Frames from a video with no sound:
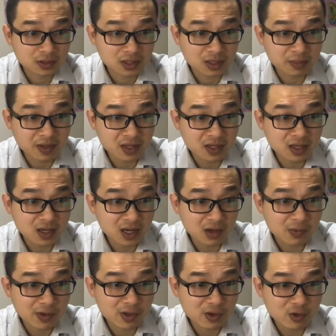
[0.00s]
Amida,
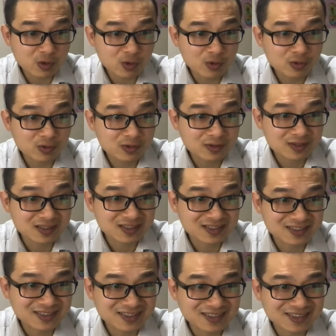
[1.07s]
how are you?
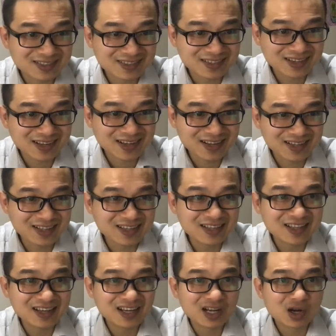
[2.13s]

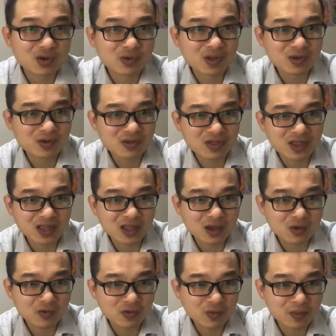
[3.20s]
Nida, how are you? Thank
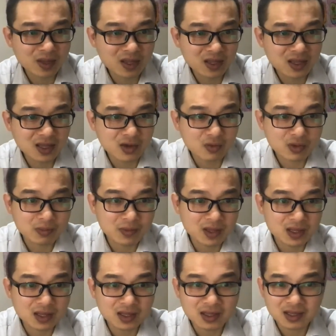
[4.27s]
you for being here with
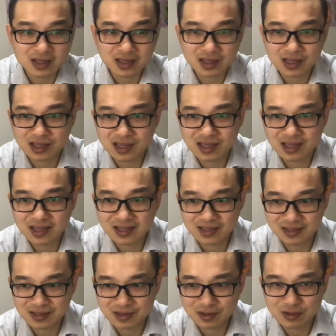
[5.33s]
me
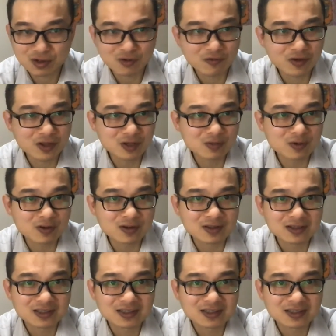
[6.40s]
and on our Facebook.